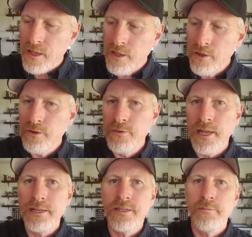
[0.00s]
you
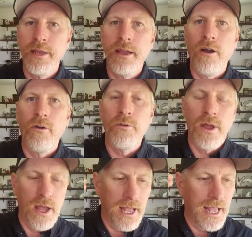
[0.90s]
need to be on
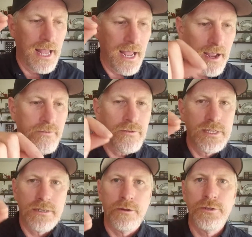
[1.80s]
every
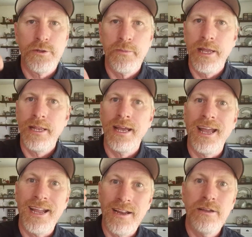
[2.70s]
social media,
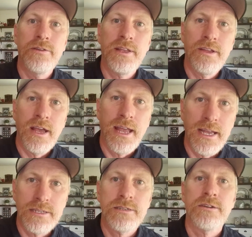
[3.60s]
including
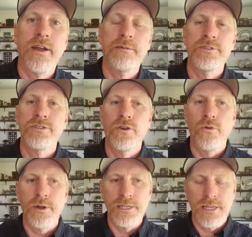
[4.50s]
Instagram
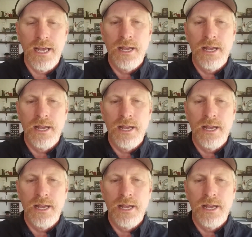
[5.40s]
stories,